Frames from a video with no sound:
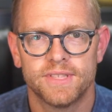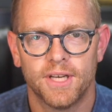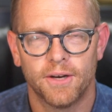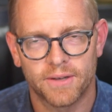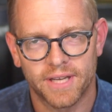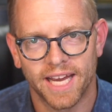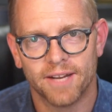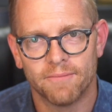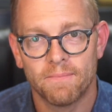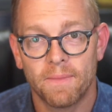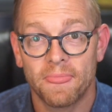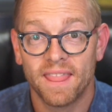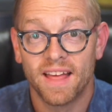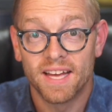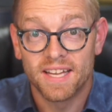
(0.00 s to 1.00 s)
Okay,
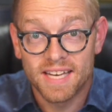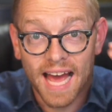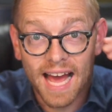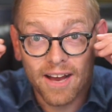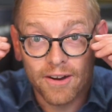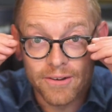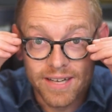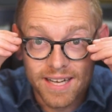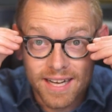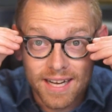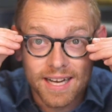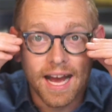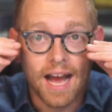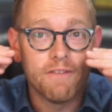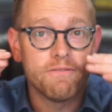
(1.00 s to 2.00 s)
now
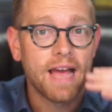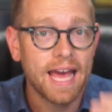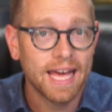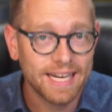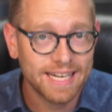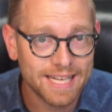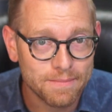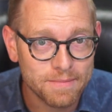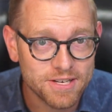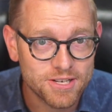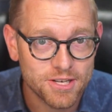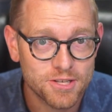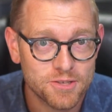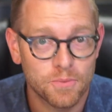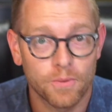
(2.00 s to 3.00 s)
I've added
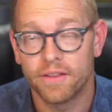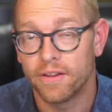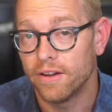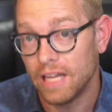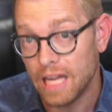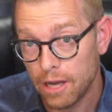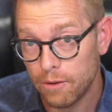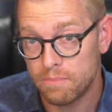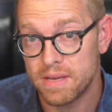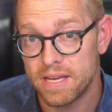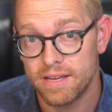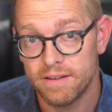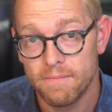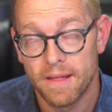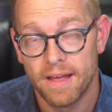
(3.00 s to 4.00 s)
images where they'll help
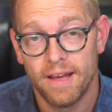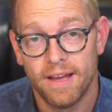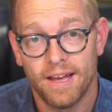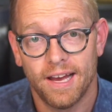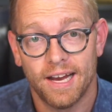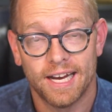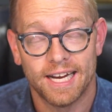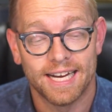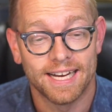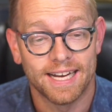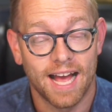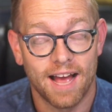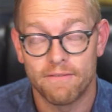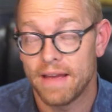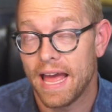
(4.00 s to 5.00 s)
me. Uh,
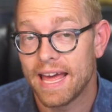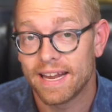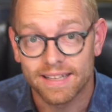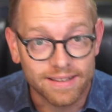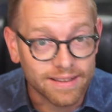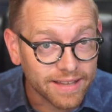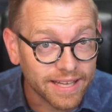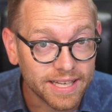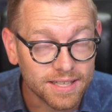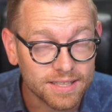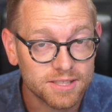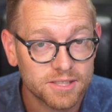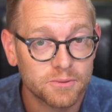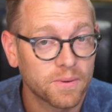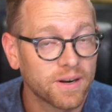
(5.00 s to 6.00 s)
I've added
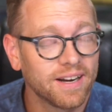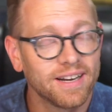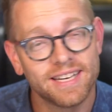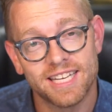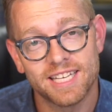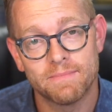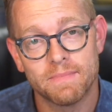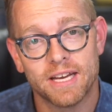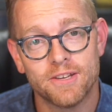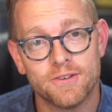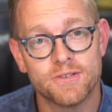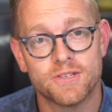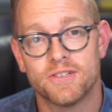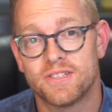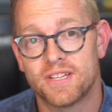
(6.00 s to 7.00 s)
links where I need my
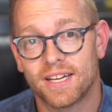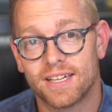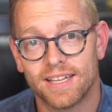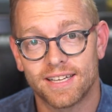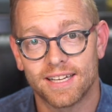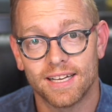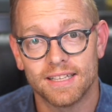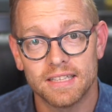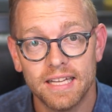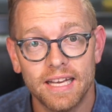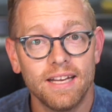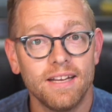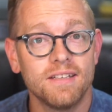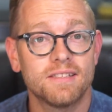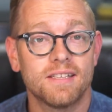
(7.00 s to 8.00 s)
users to click on
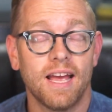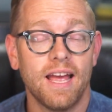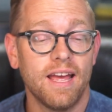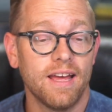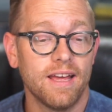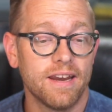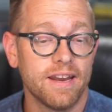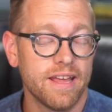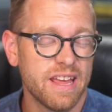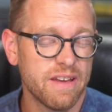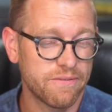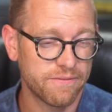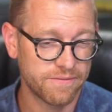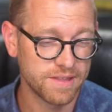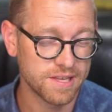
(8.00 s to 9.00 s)
links, and
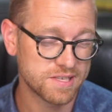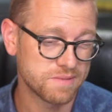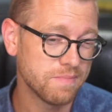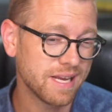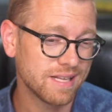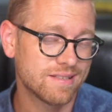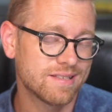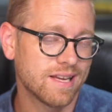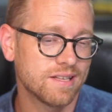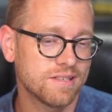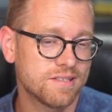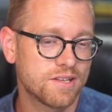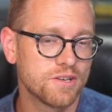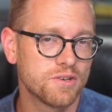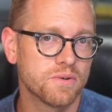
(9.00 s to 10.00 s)
if this made
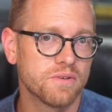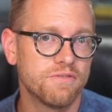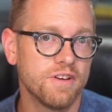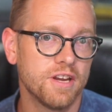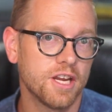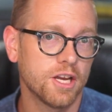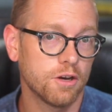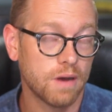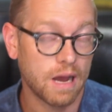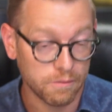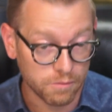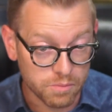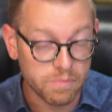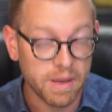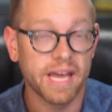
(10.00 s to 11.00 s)
sense to do a video, I
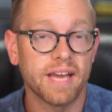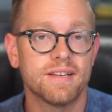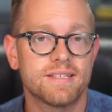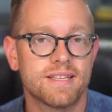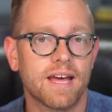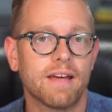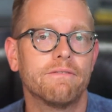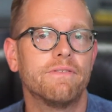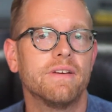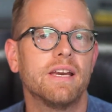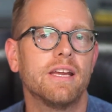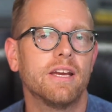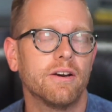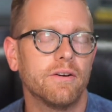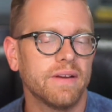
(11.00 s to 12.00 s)
would paste that
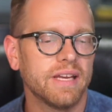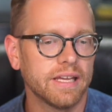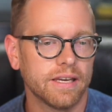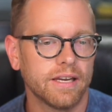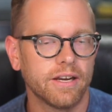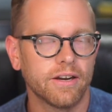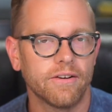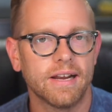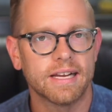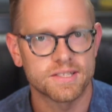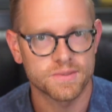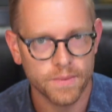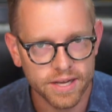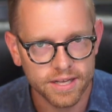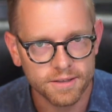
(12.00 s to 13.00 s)
video in here
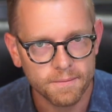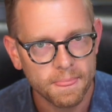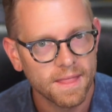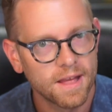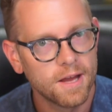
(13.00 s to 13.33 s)
as well,